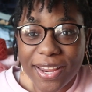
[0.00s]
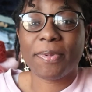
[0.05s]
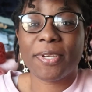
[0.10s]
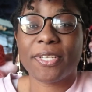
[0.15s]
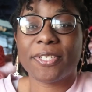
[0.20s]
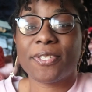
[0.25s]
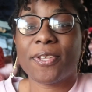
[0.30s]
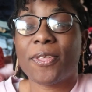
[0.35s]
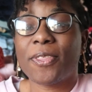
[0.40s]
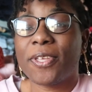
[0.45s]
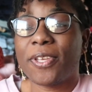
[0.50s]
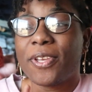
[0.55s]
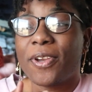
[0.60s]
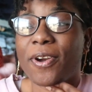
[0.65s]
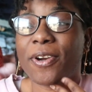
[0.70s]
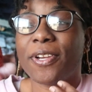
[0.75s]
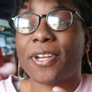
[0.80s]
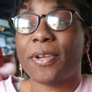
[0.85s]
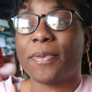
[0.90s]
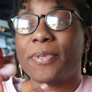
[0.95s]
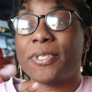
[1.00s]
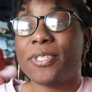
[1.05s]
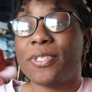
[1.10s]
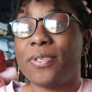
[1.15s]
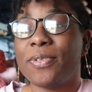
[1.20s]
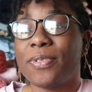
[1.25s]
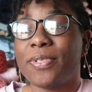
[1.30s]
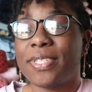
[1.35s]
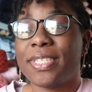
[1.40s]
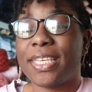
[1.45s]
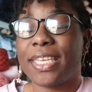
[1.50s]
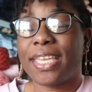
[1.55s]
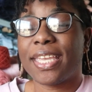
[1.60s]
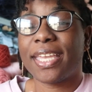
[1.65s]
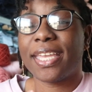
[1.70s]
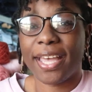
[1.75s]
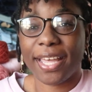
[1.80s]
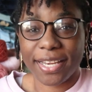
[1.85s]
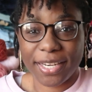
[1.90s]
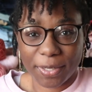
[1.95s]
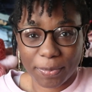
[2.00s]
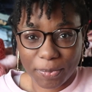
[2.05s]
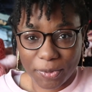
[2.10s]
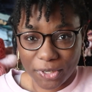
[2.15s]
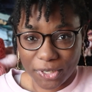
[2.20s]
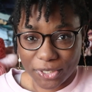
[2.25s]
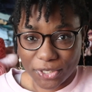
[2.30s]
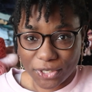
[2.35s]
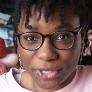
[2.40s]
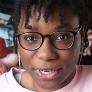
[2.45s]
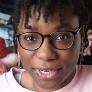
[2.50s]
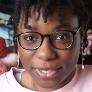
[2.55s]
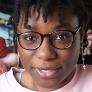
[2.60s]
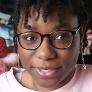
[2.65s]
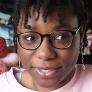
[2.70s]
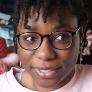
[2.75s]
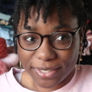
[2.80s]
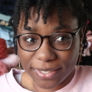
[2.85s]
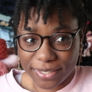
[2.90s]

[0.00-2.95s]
Because all the yarn I was using had a project.